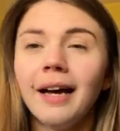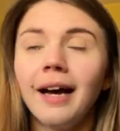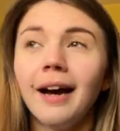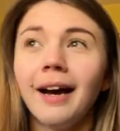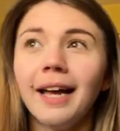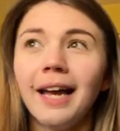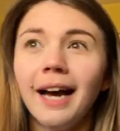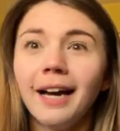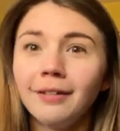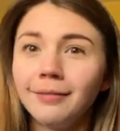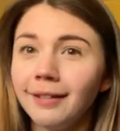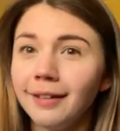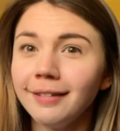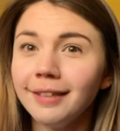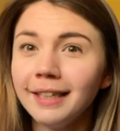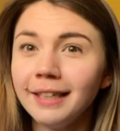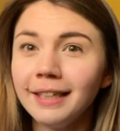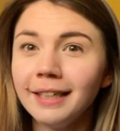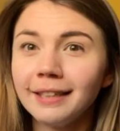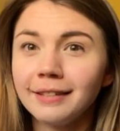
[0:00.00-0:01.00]
I had very
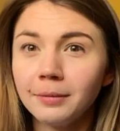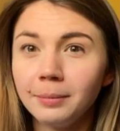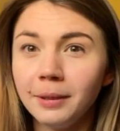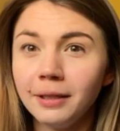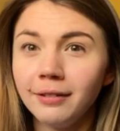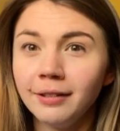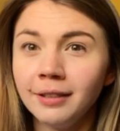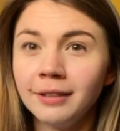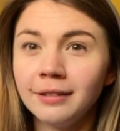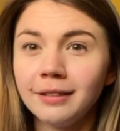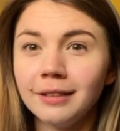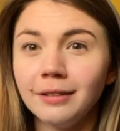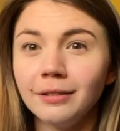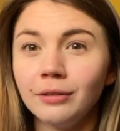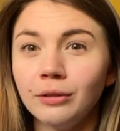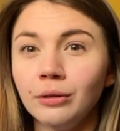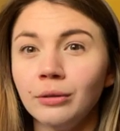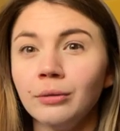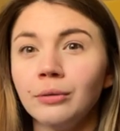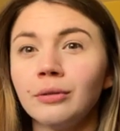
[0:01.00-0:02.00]
little experience in
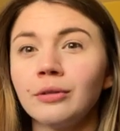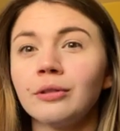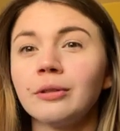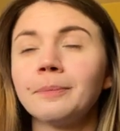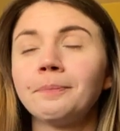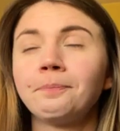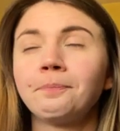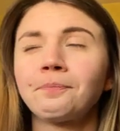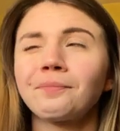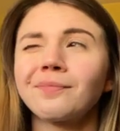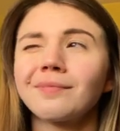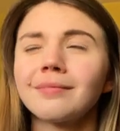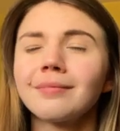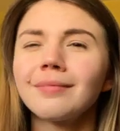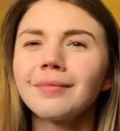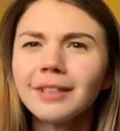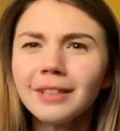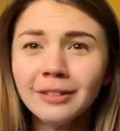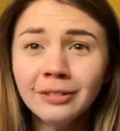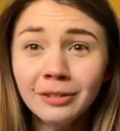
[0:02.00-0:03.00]
zoos,
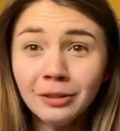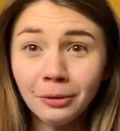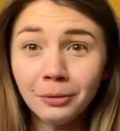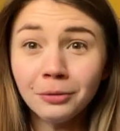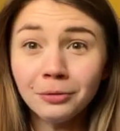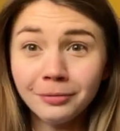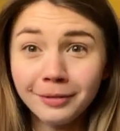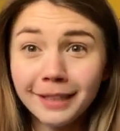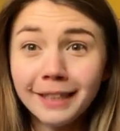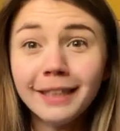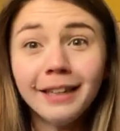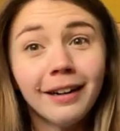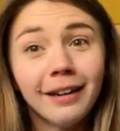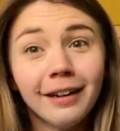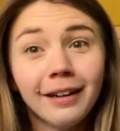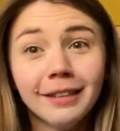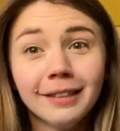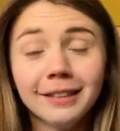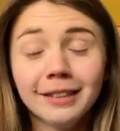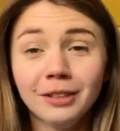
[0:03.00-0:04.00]
so it was really
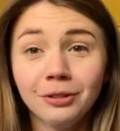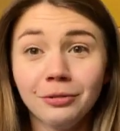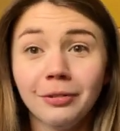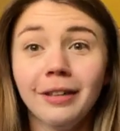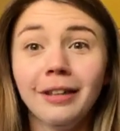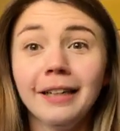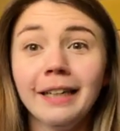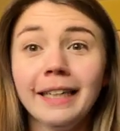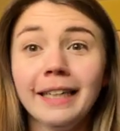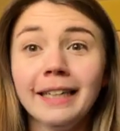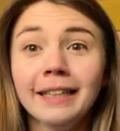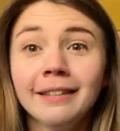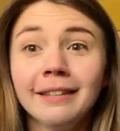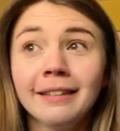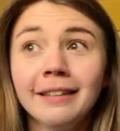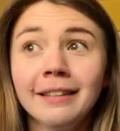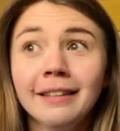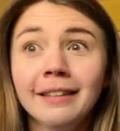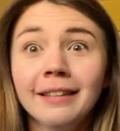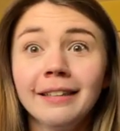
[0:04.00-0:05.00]
hard to try
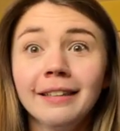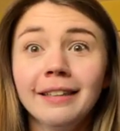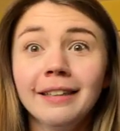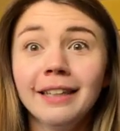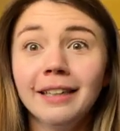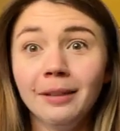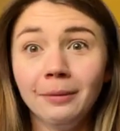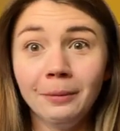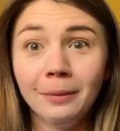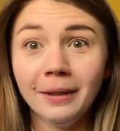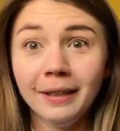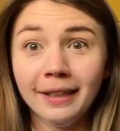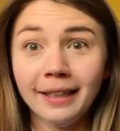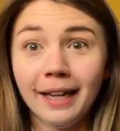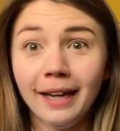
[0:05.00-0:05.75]
and work